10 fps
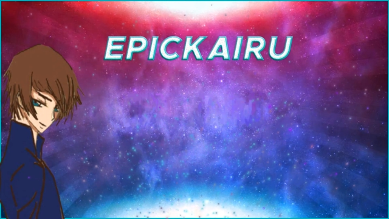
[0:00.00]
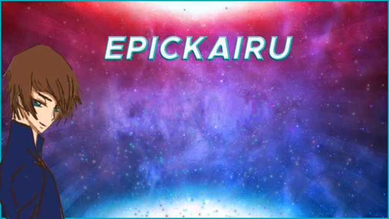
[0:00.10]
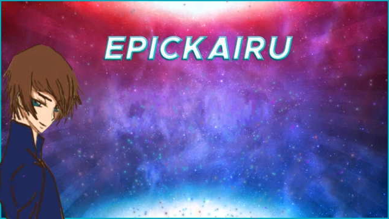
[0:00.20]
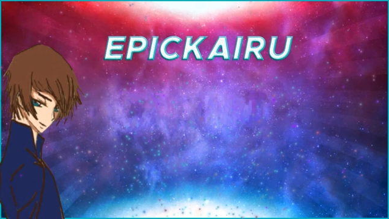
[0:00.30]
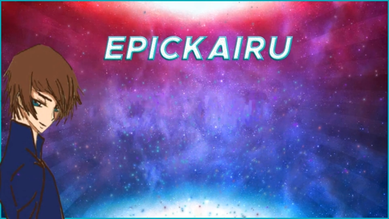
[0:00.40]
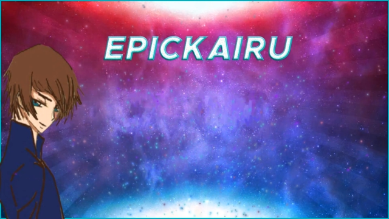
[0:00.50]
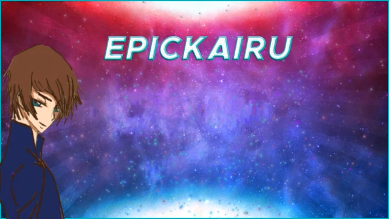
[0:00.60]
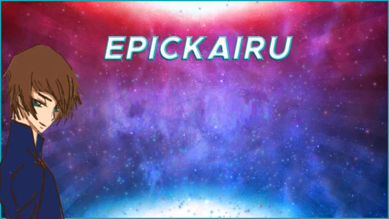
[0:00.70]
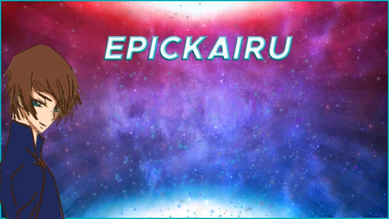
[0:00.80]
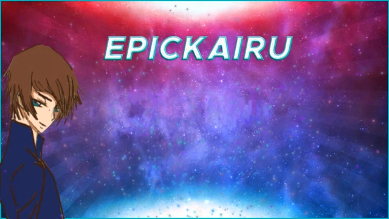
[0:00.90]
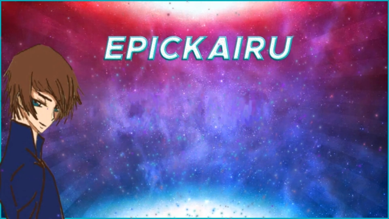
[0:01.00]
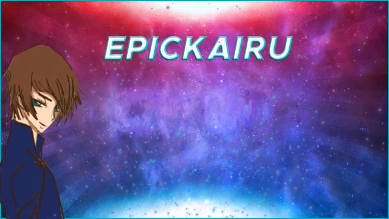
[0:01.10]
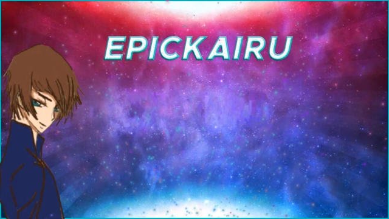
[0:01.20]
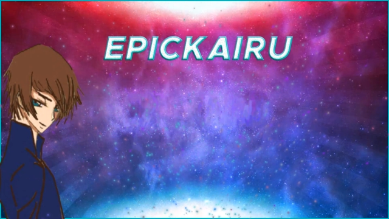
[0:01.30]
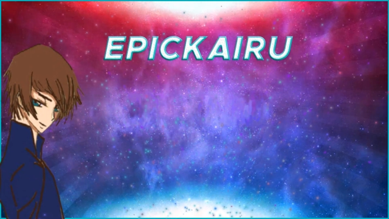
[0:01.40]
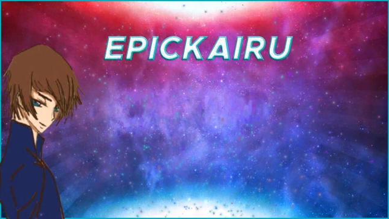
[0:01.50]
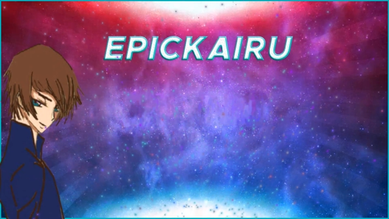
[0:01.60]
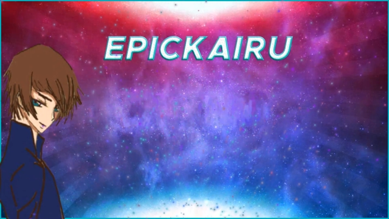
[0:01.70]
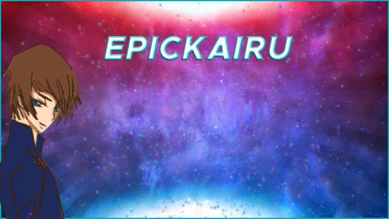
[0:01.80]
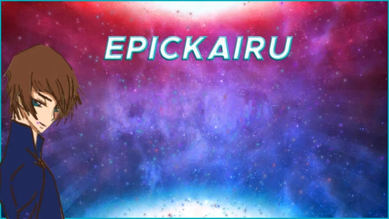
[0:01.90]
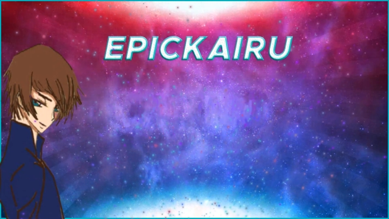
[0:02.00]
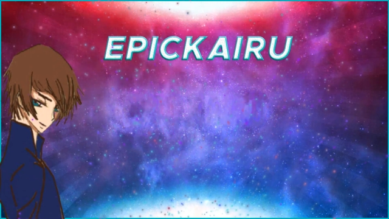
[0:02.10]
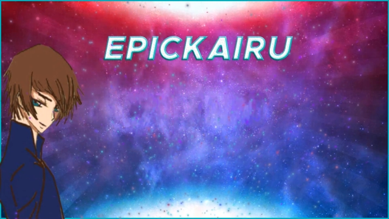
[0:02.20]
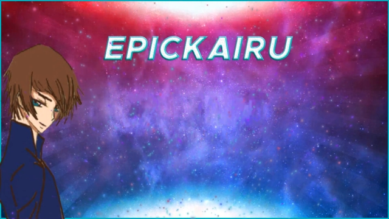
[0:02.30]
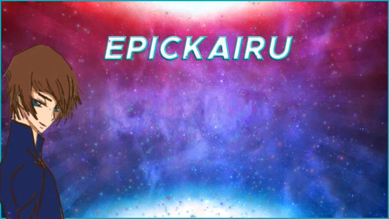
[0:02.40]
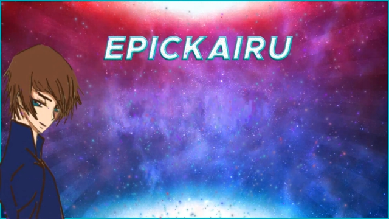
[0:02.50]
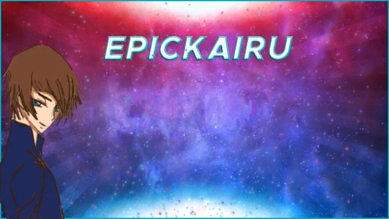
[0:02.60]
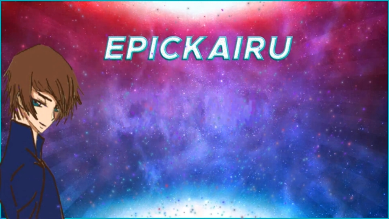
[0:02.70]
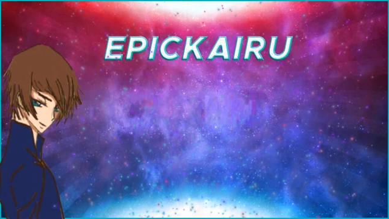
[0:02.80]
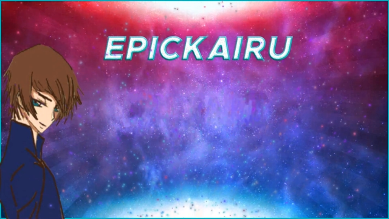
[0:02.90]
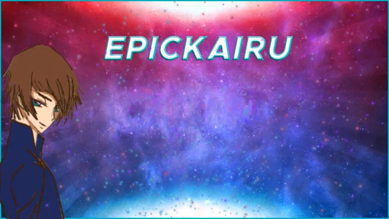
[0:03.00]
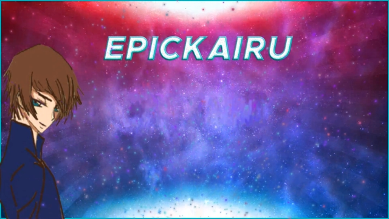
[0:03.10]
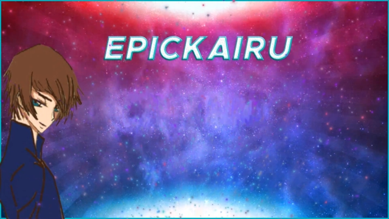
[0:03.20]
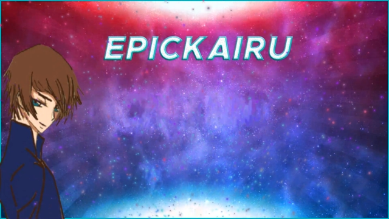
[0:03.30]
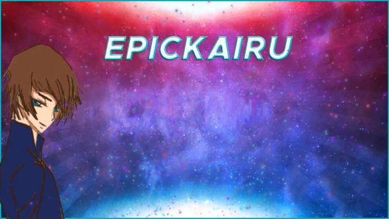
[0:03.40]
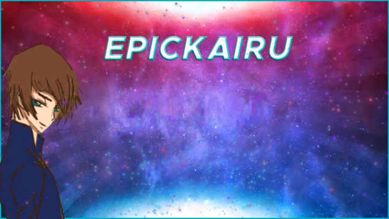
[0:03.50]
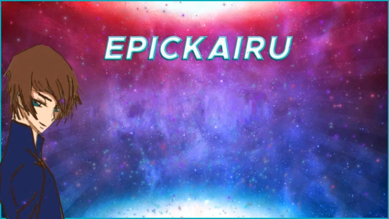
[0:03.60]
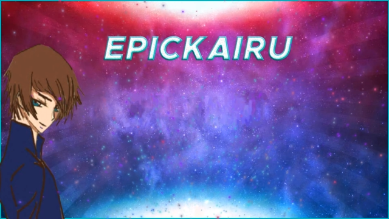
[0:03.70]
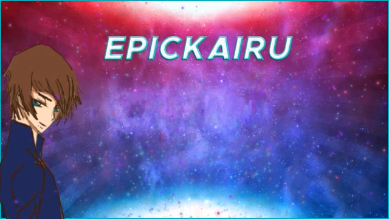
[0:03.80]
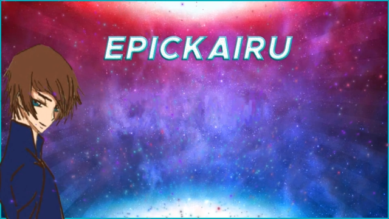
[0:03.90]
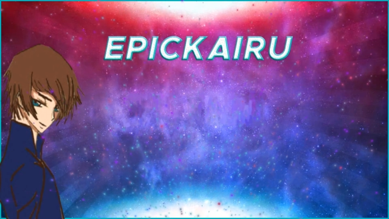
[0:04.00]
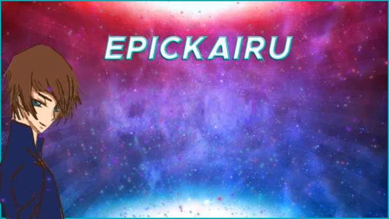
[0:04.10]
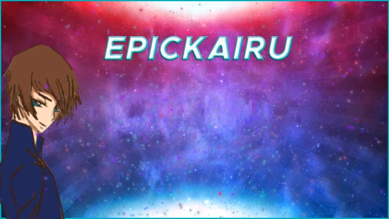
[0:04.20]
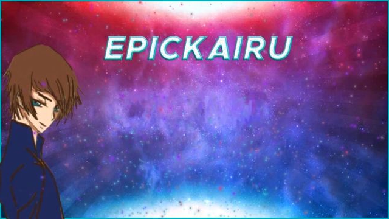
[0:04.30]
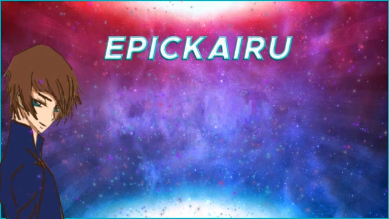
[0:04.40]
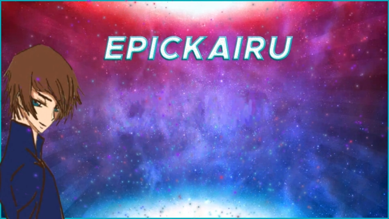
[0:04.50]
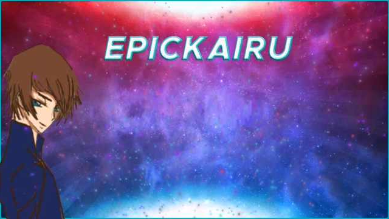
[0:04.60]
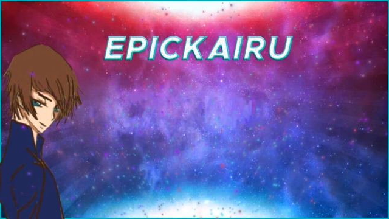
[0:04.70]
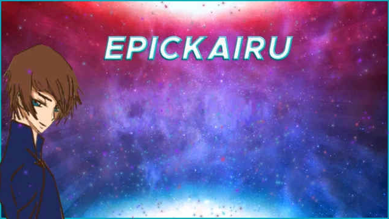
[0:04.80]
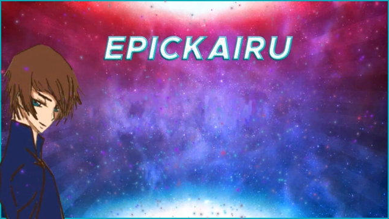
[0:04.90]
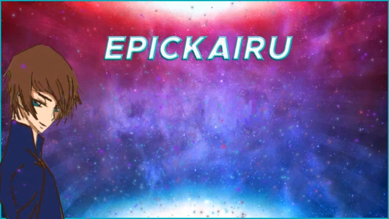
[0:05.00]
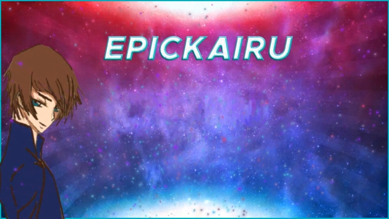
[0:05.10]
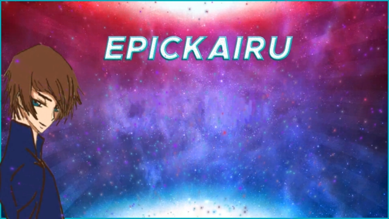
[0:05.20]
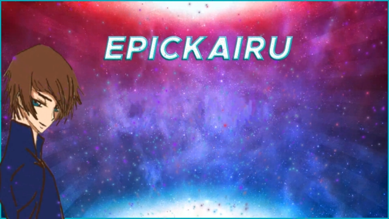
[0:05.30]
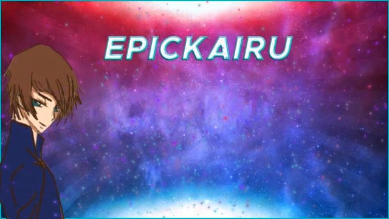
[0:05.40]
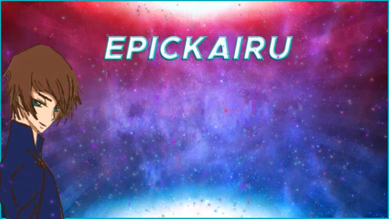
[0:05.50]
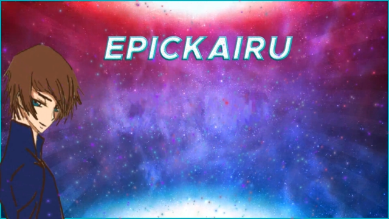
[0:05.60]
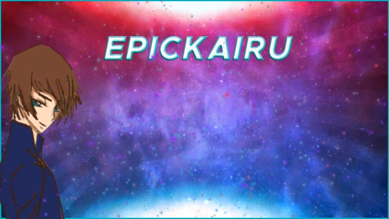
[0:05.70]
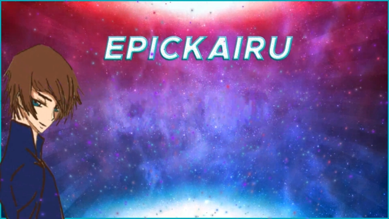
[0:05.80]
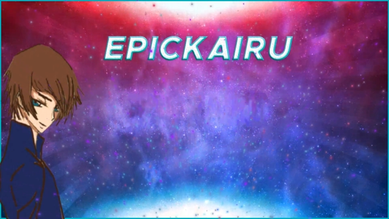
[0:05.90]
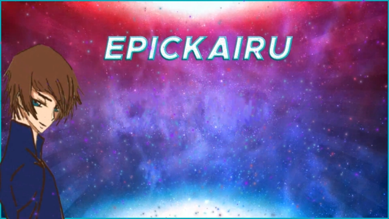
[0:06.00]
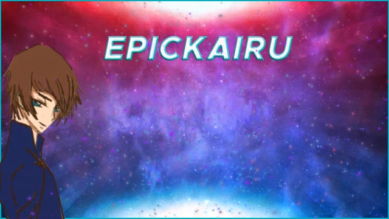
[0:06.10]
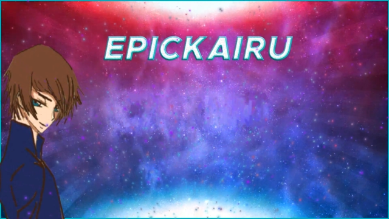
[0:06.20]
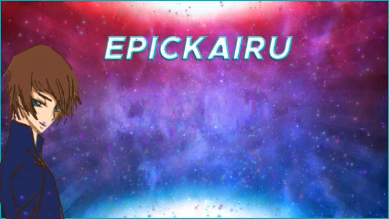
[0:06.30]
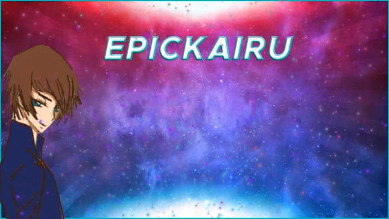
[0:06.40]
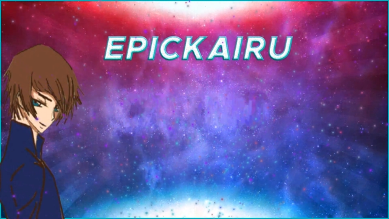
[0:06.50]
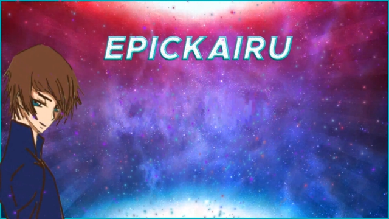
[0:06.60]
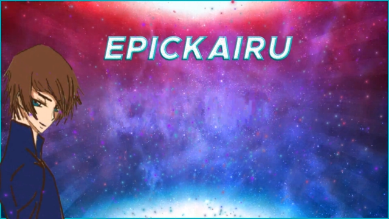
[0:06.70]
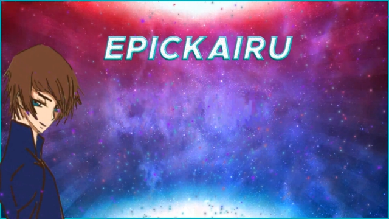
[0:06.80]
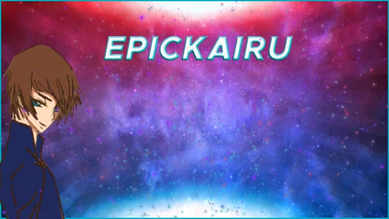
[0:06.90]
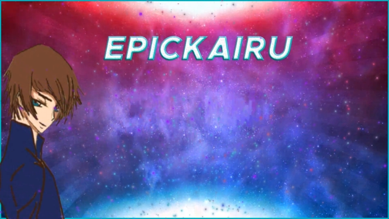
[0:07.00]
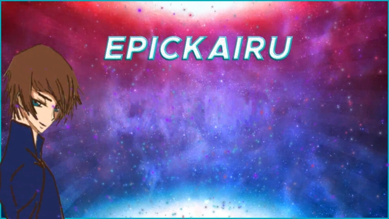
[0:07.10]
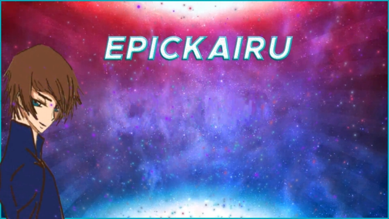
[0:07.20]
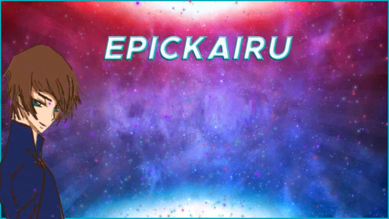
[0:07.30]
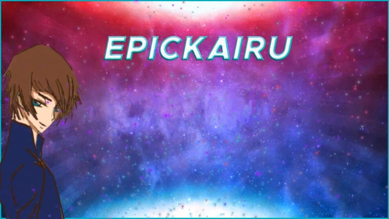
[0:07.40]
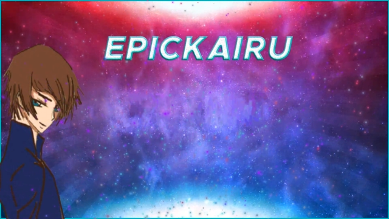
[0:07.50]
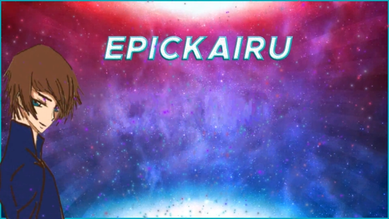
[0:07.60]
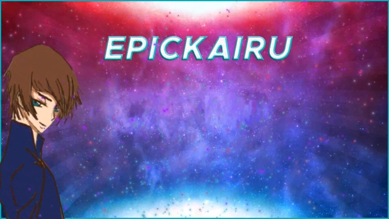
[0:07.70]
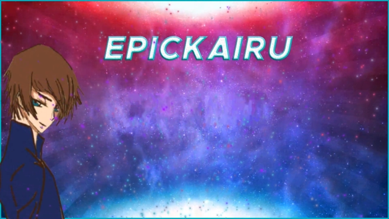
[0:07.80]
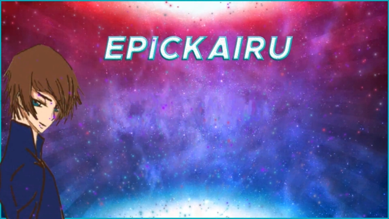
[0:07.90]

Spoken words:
(no speaker visible)